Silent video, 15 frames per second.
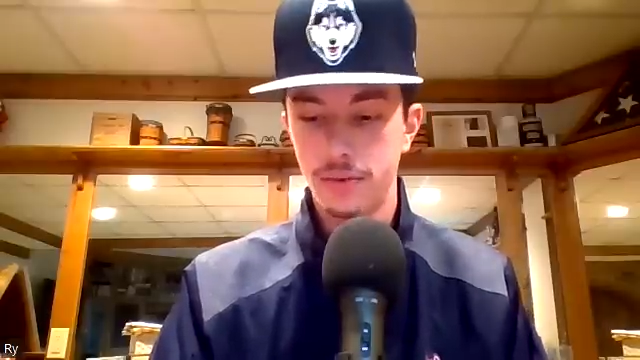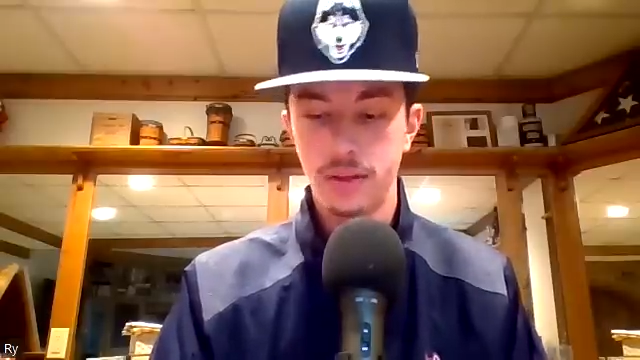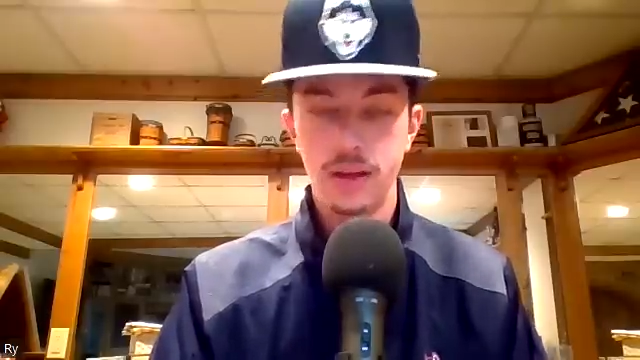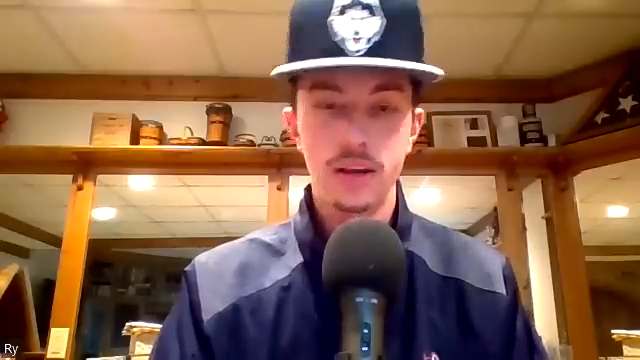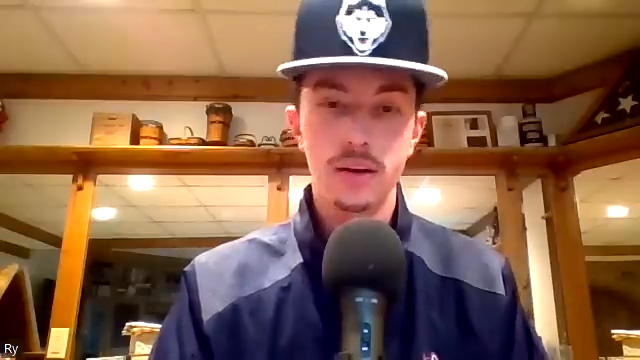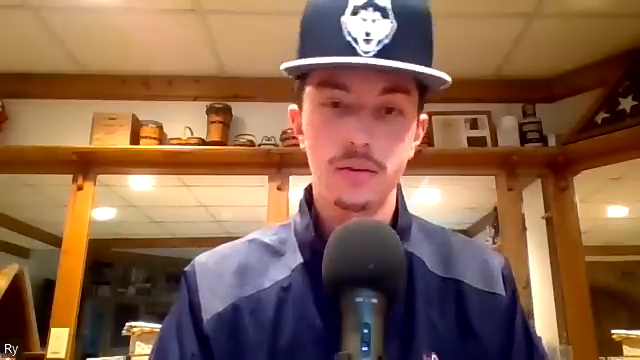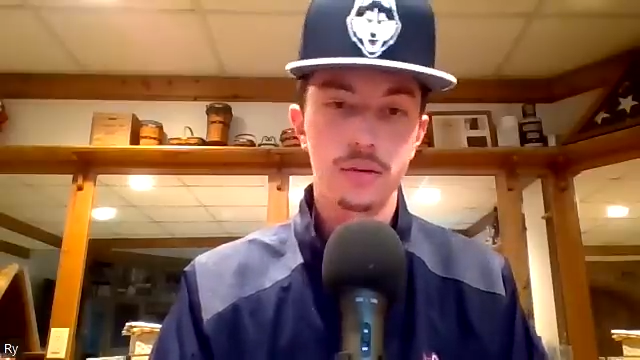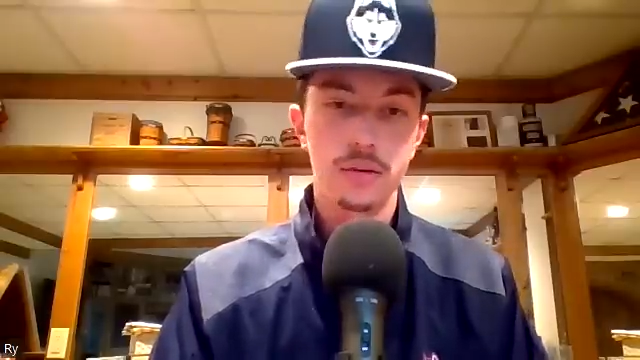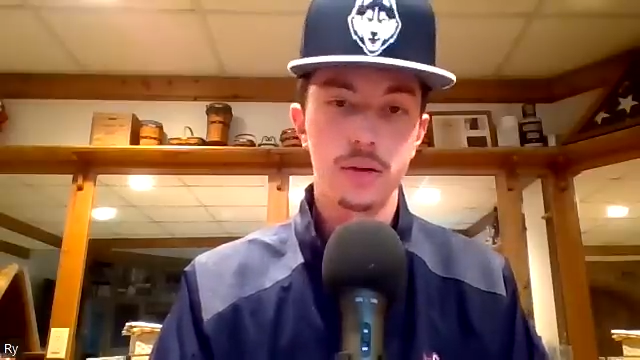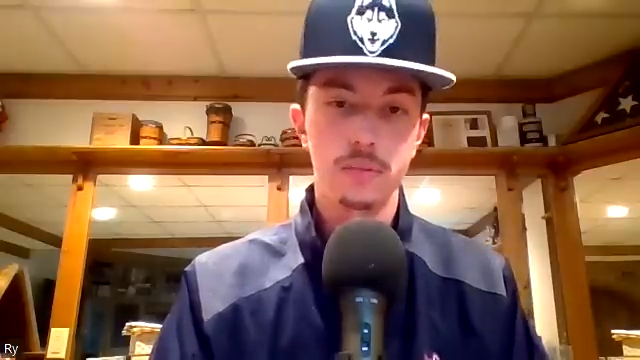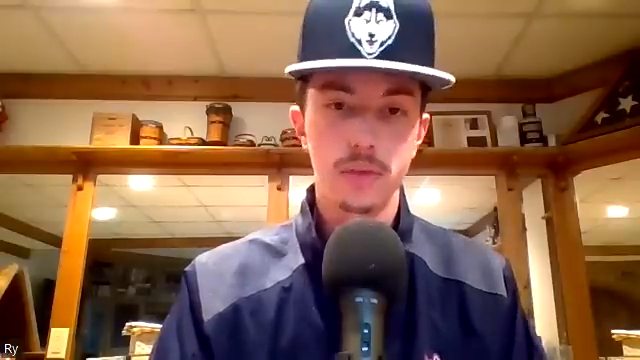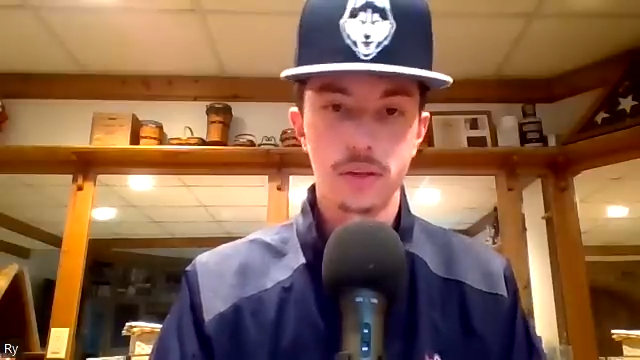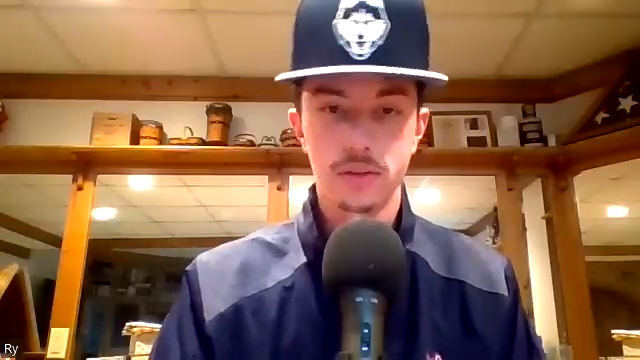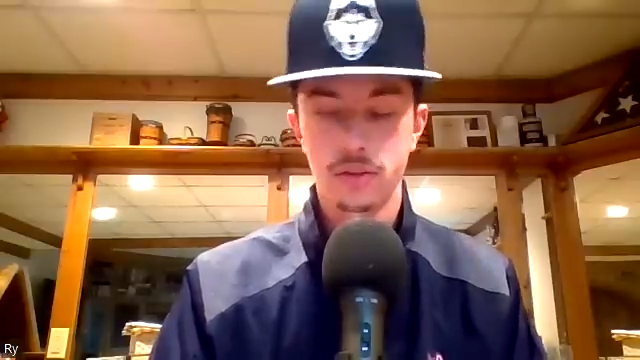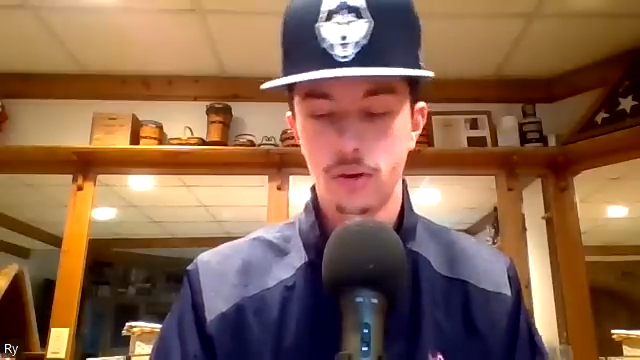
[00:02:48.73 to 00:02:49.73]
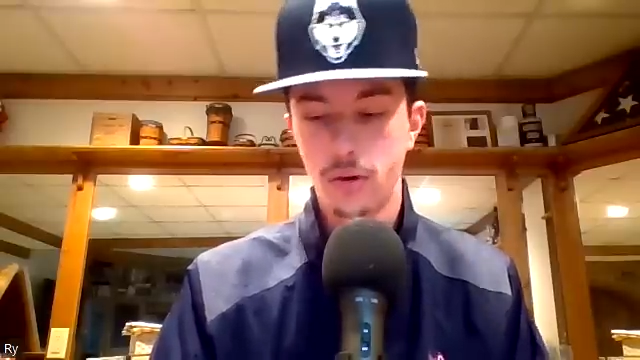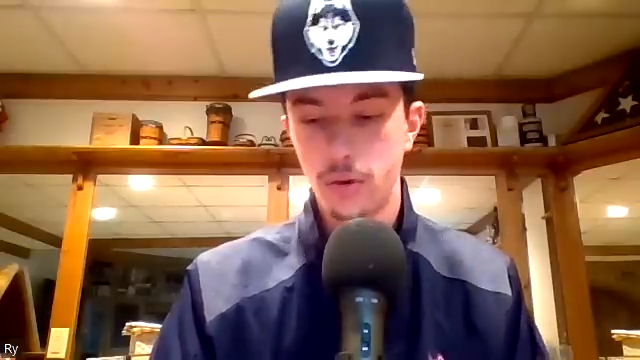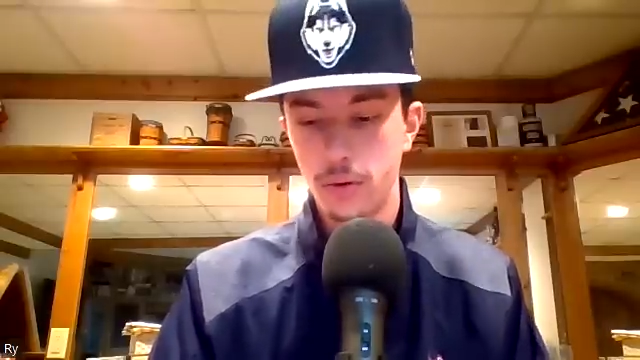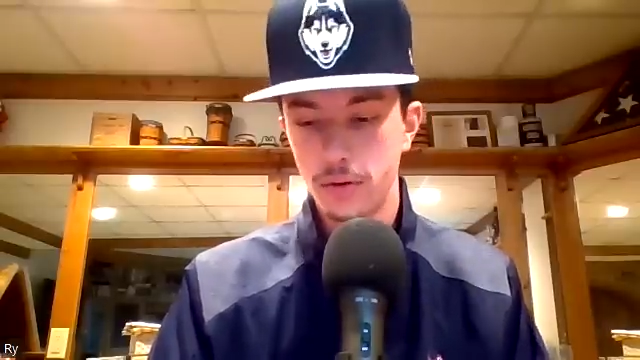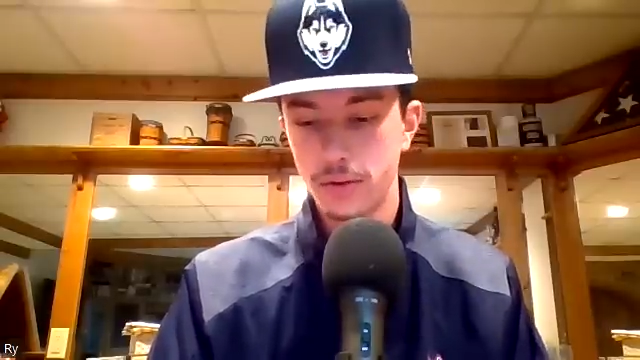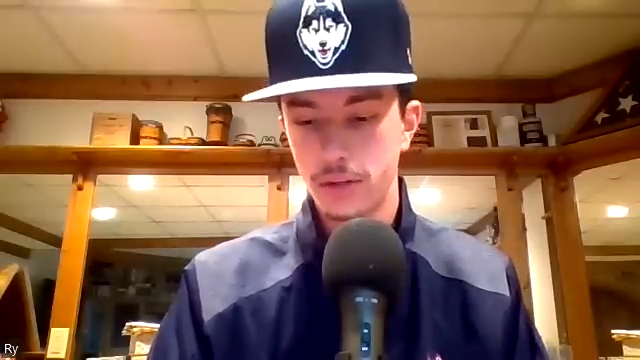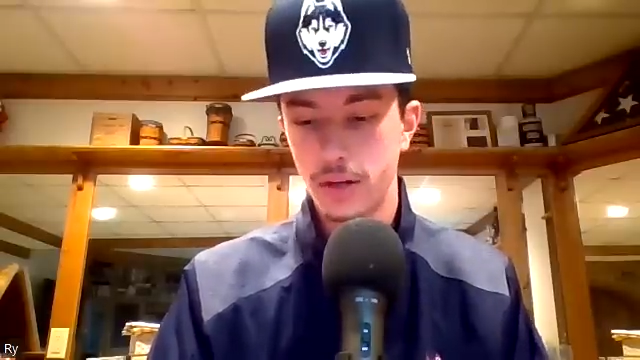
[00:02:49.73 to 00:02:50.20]
and they didn't really miss the
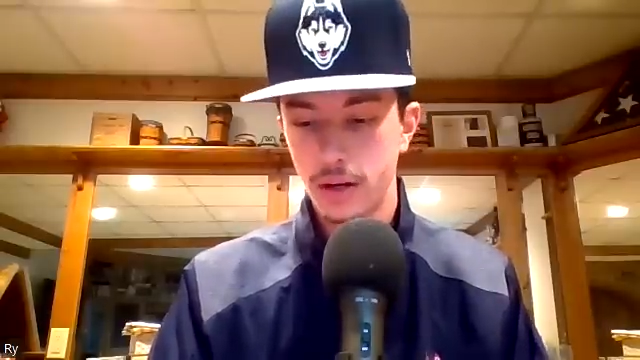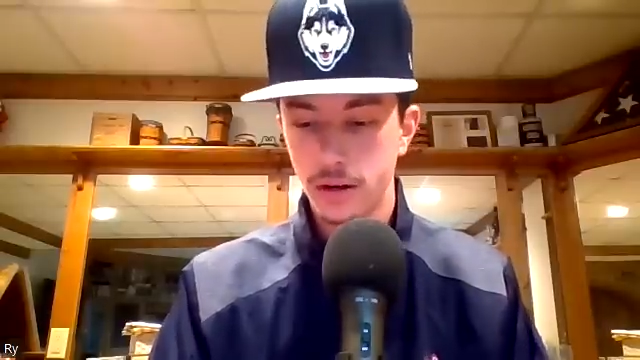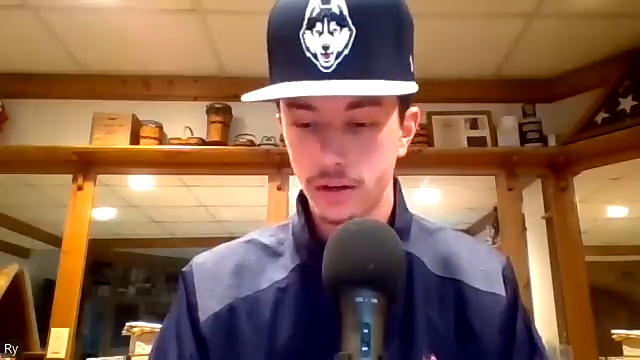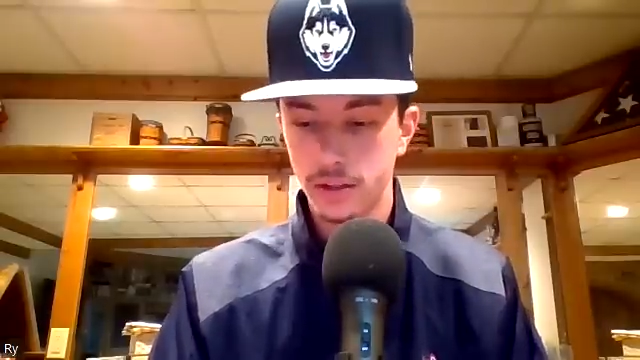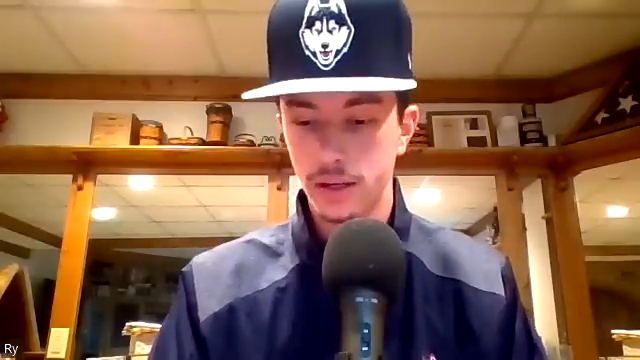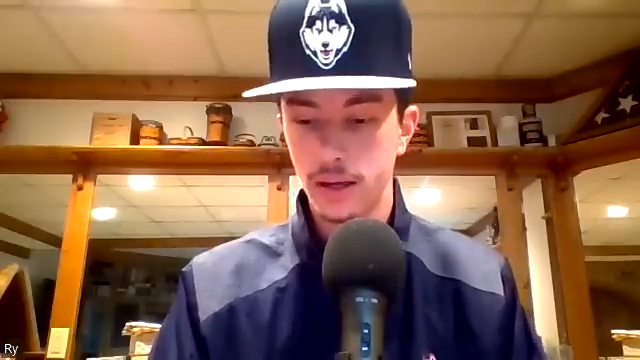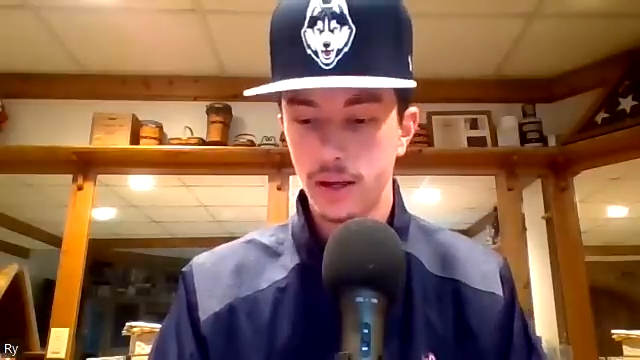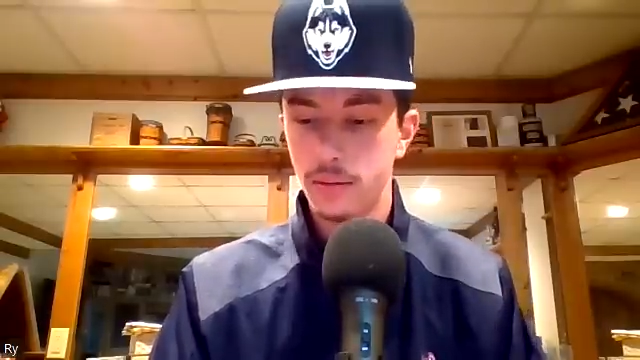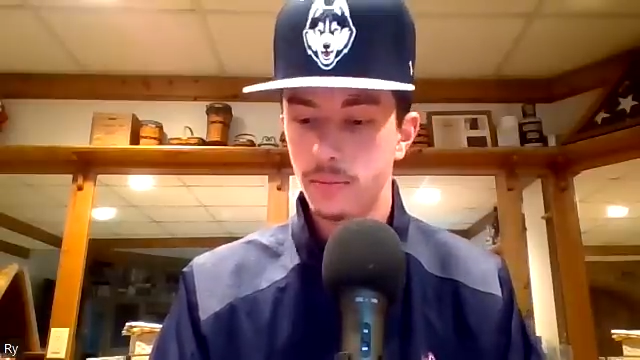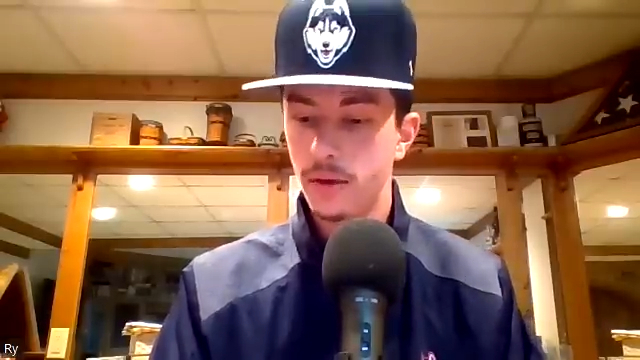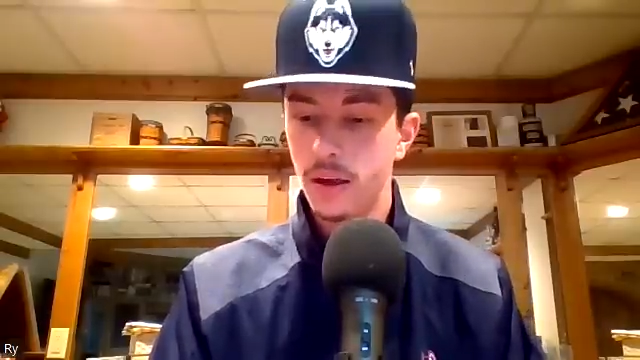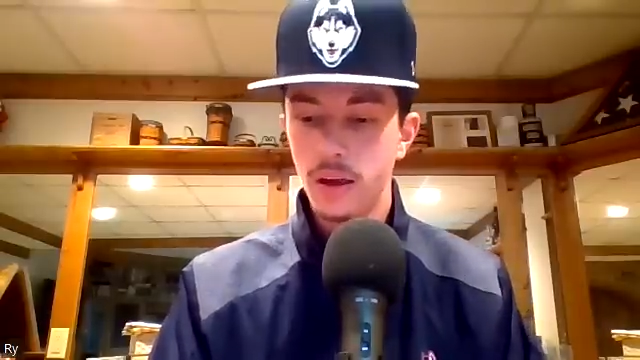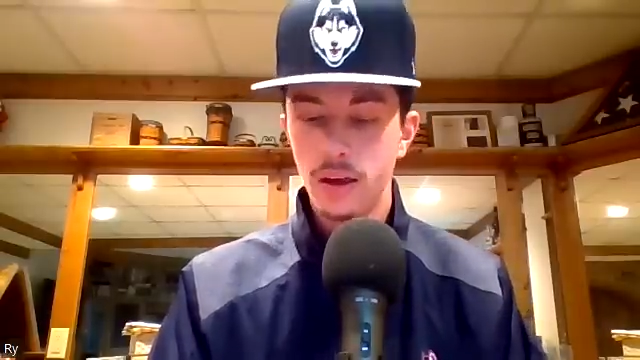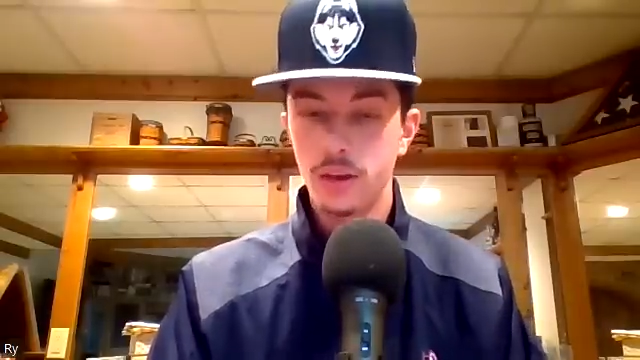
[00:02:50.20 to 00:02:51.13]
whole entire game,